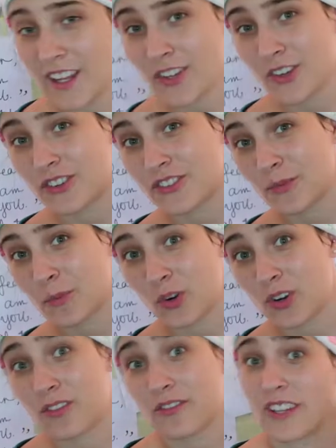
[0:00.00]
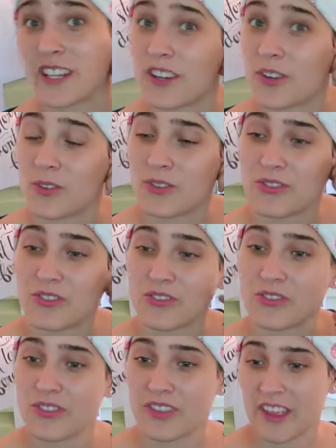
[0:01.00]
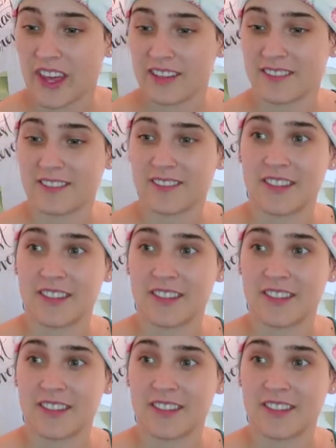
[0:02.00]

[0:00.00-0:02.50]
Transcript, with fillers: And here are some more videos that